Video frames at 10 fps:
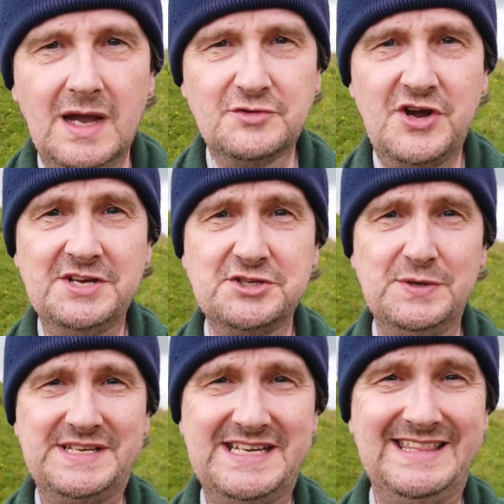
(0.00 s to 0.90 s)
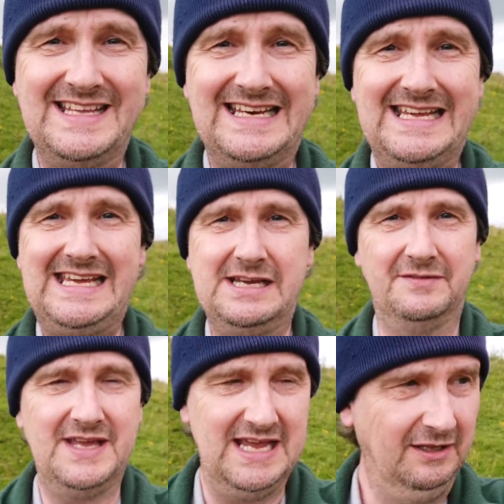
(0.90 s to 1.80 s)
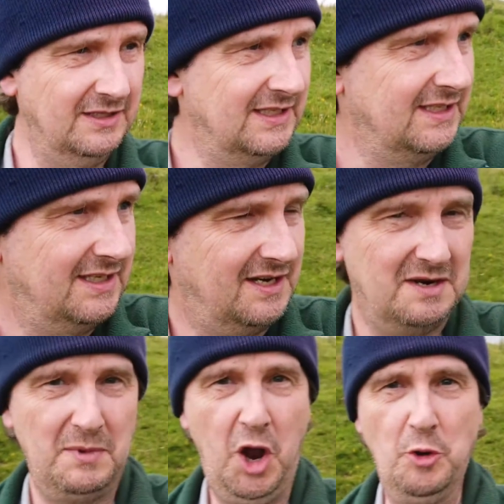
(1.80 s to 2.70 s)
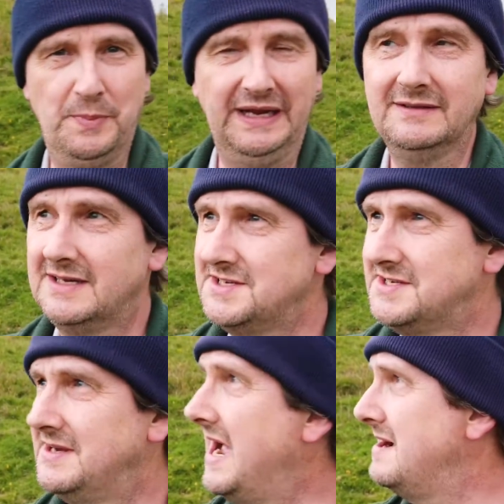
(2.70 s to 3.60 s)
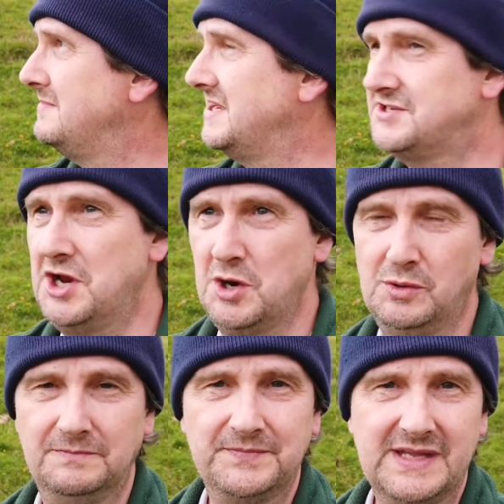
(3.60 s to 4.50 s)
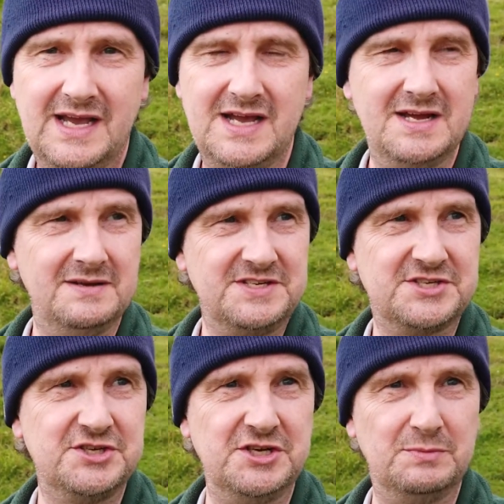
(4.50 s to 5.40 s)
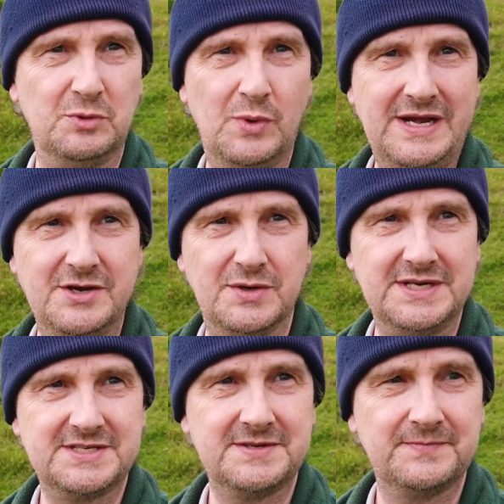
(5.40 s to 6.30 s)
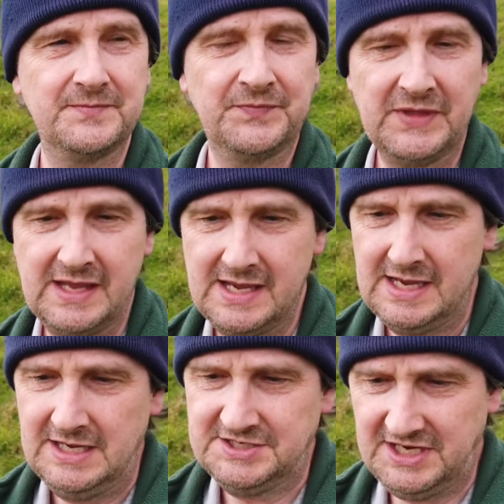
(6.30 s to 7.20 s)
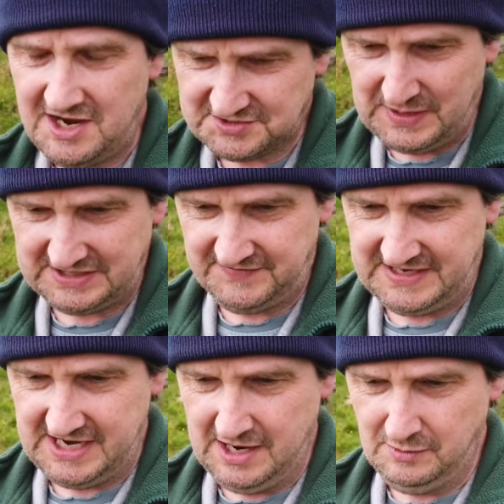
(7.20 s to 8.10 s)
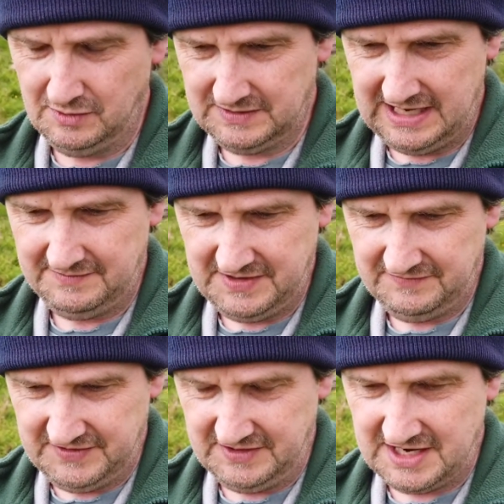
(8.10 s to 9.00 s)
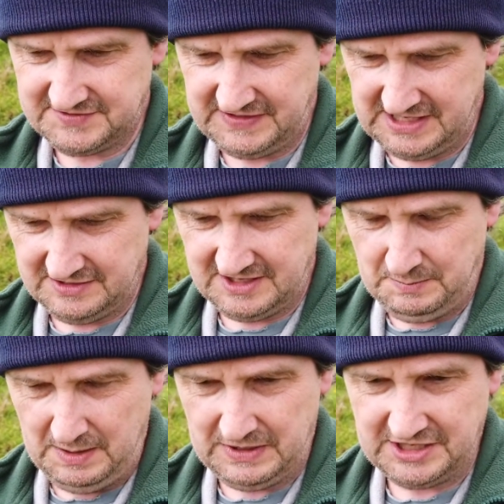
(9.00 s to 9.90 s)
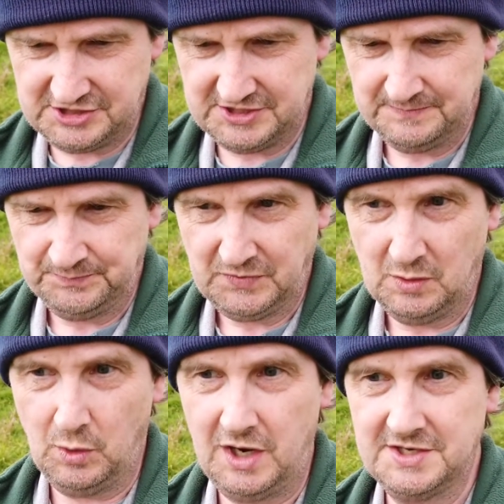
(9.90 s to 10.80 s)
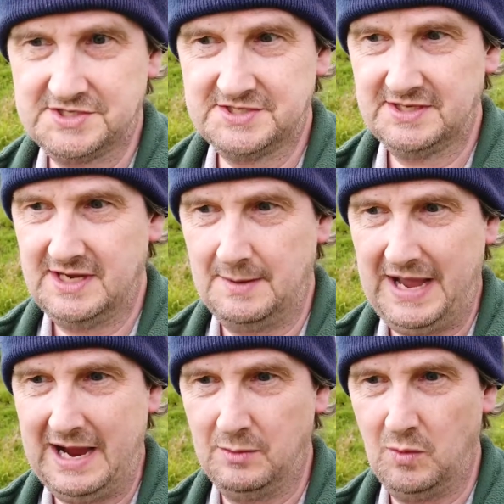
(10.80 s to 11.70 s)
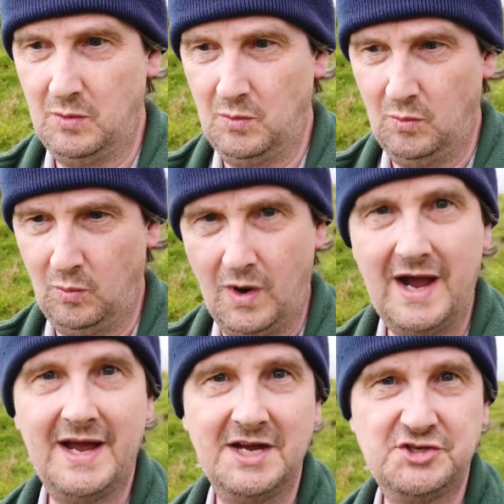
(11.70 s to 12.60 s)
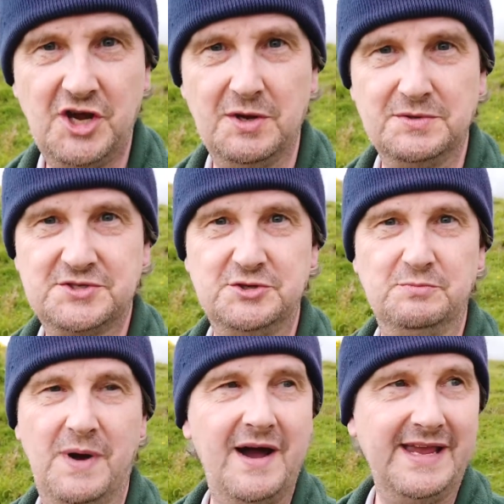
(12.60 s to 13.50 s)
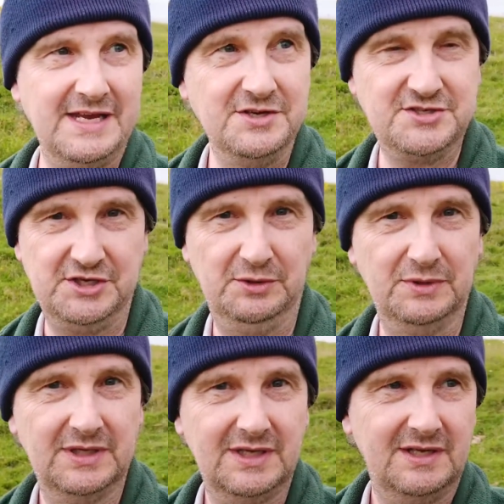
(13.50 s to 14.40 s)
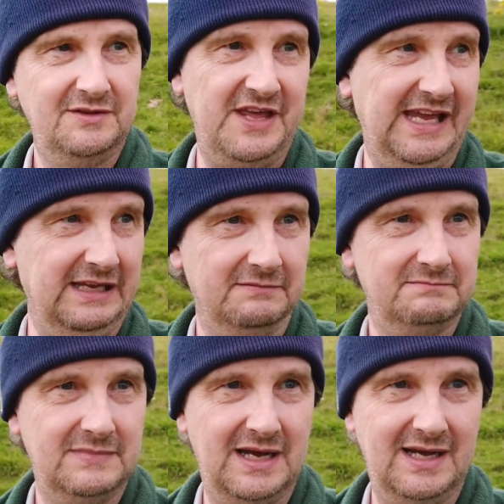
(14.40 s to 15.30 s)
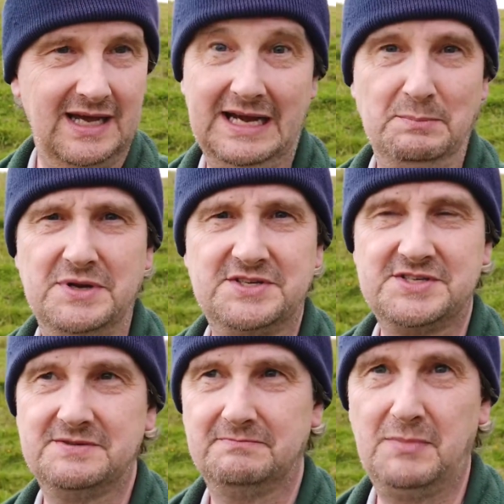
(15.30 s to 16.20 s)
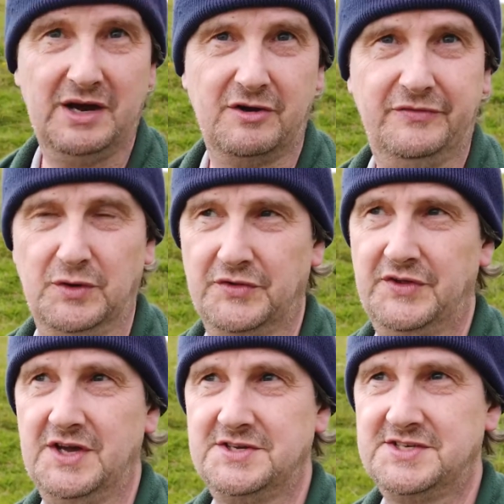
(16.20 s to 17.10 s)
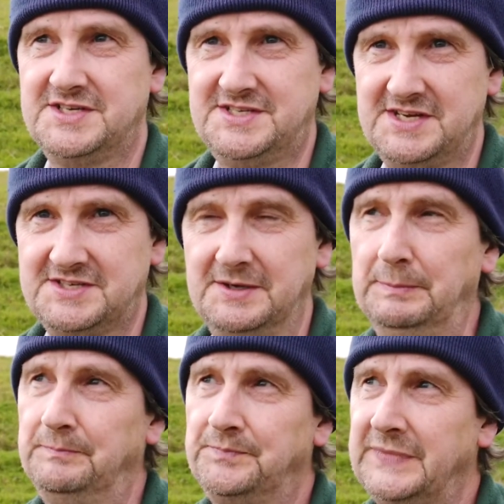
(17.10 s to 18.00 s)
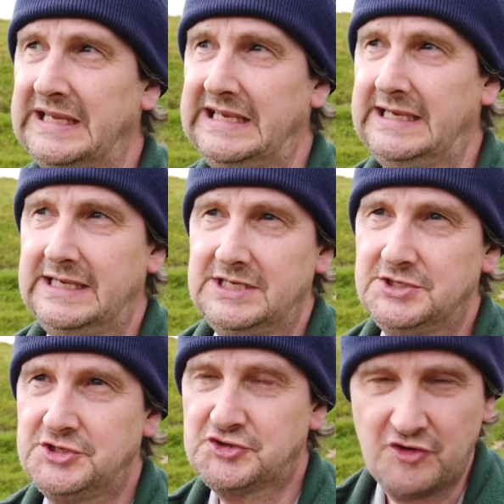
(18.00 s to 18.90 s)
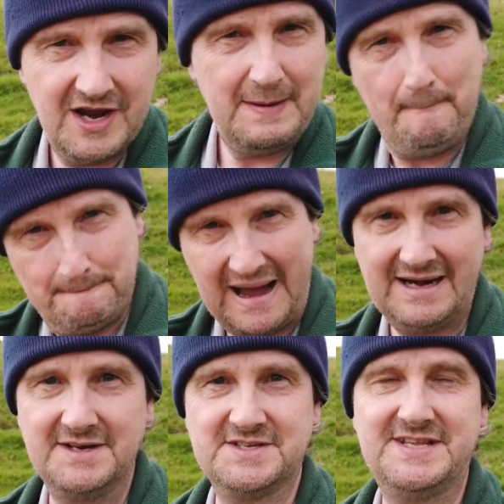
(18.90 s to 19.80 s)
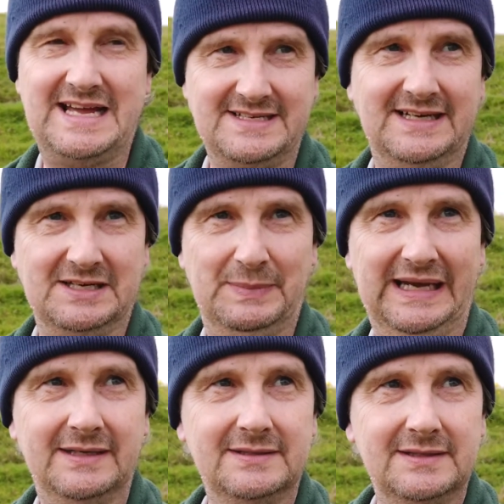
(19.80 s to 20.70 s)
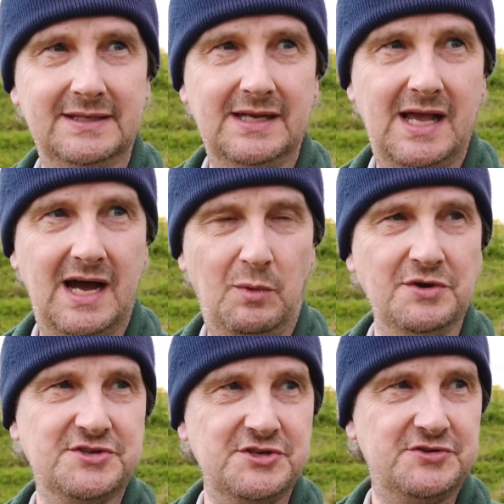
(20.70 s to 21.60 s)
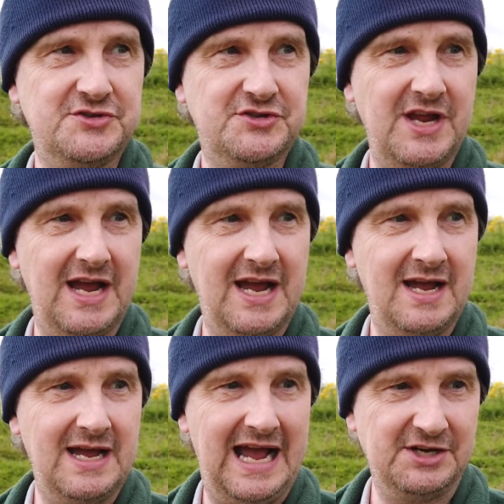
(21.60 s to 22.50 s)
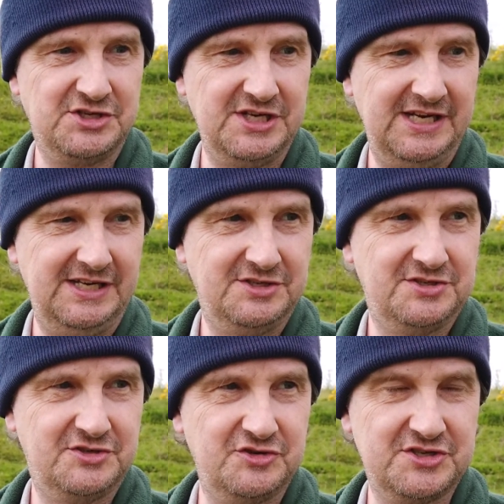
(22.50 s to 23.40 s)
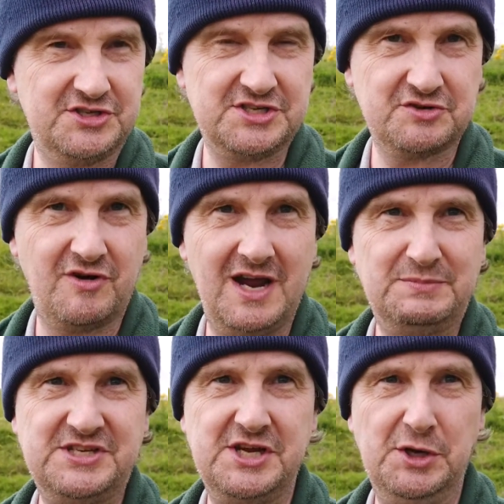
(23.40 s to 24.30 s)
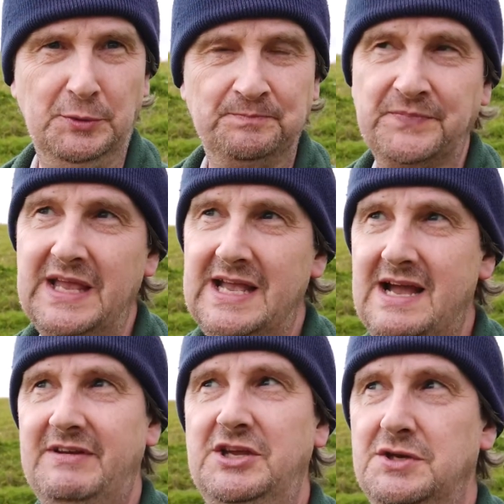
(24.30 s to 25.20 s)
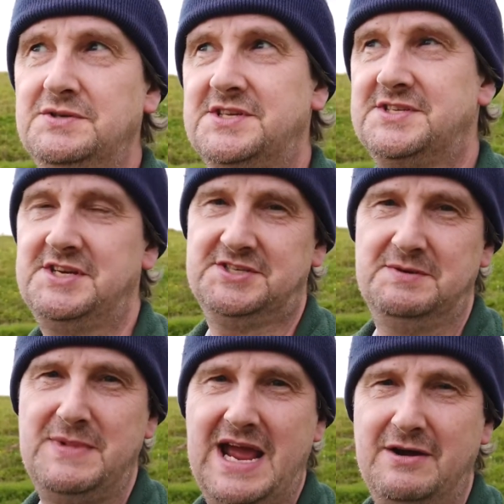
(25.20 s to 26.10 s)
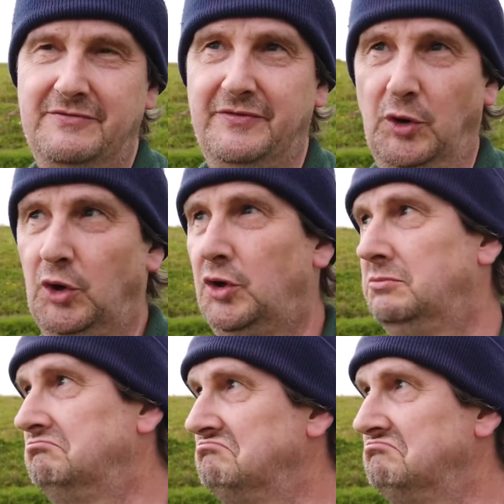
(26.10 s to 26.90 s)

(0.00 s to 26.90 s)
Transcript: I'm trying to do it in the lee of the hill, and I'm hoping that there's no discernible wind noise. So last week's video, or the last video that I published, was about why I chose to buy into the Olympus Micro Four Thirds system. To try and balance that a little bit, I want to actually just describe to you, having used the system now for